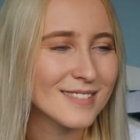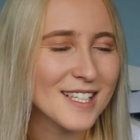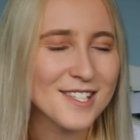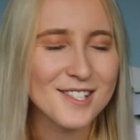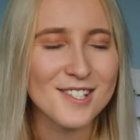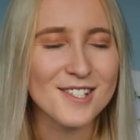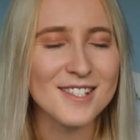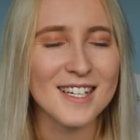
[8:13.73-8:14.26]

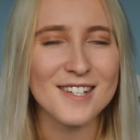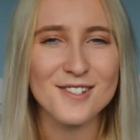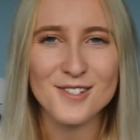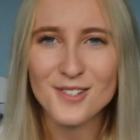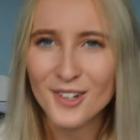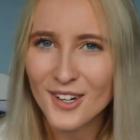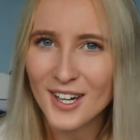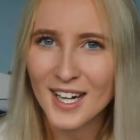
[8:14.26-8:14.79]
It's just, it's
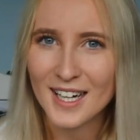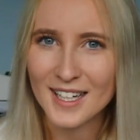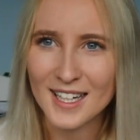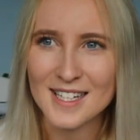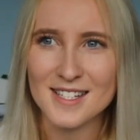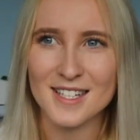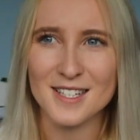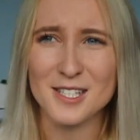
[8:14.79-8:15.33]
not a
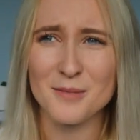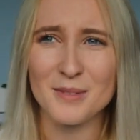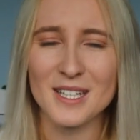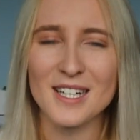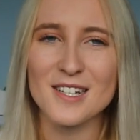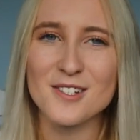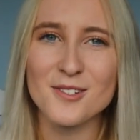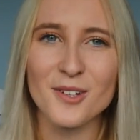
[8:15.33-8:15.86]
nice thing to
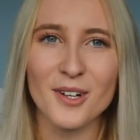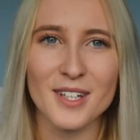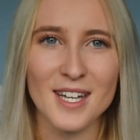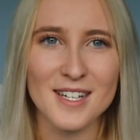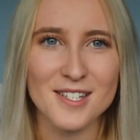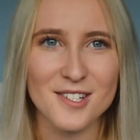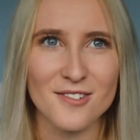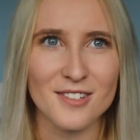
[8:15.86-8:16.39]
be, it's not
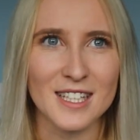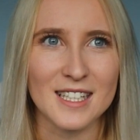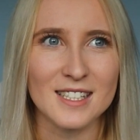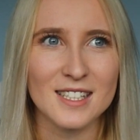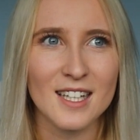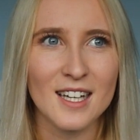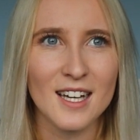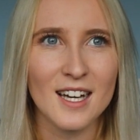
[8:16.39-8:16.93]
nice to read.